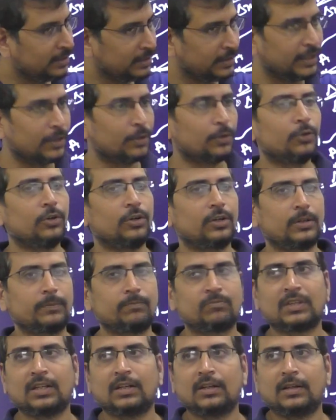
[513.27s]
They are not.
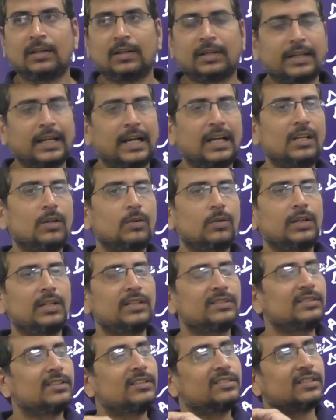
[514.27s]

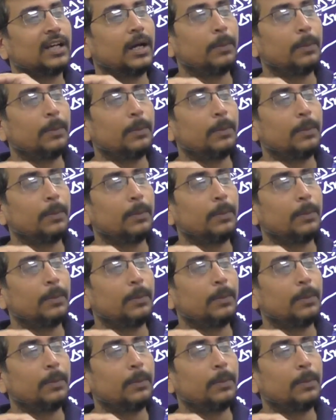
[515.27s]
Calculus is